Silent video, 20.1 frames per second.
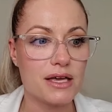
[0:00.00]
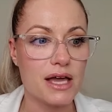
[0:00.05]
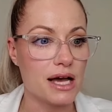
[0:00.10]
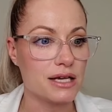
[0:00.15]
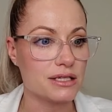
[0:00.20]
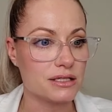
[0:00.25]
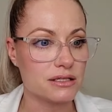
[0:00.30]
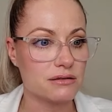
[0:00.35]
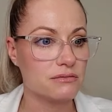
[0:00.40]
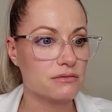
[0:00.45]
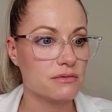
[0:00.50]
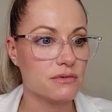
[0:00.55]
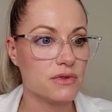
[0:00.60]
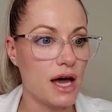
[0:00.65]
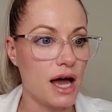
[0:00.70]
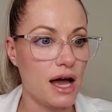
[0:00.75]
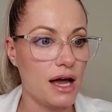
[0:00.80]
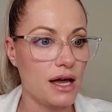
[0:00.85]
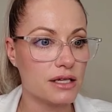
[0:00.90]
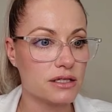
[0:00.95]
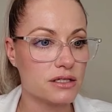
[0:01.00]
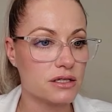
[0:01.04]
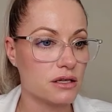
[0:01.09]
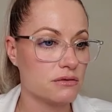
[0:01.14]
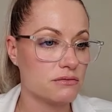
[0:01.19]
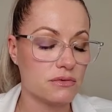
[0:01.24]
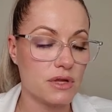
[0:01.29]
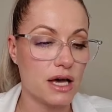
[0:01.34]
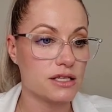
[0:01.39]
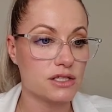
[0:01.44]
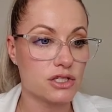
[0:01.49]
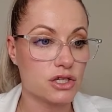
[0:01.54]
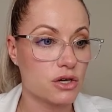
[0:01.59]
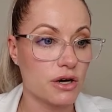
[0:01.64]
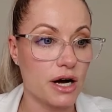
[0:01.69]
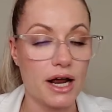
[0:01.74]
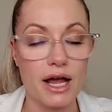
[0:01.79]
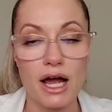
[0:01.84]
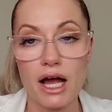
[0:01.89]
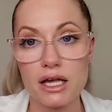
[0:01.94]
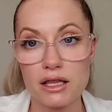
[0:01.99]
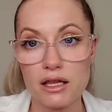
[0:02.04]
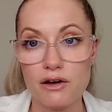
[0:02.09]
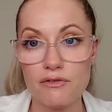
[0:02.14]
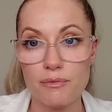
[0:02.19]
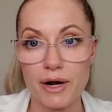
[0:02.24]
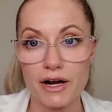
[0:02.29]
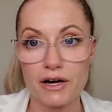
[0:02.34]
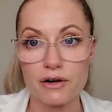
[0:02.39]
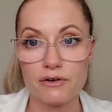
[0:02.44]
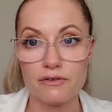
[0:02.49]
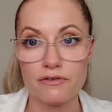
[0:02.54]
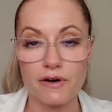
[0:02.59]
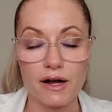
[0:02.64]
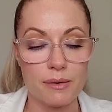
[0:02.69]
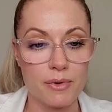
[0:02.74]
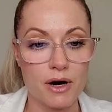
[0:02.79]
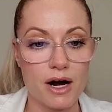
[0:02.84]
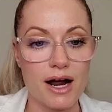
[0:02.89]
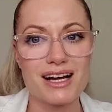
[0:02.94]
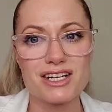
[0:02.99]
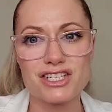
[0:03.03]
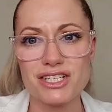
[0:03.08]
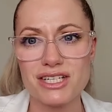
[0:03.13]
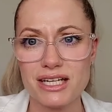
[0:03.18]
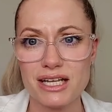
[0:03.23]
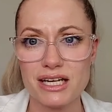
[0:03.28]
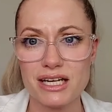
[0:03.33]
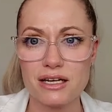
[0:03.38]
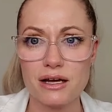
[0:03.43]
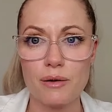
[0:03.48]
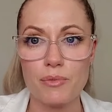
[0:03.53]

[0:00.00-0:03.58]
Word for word: yes that is that's great i love microfiber i actually need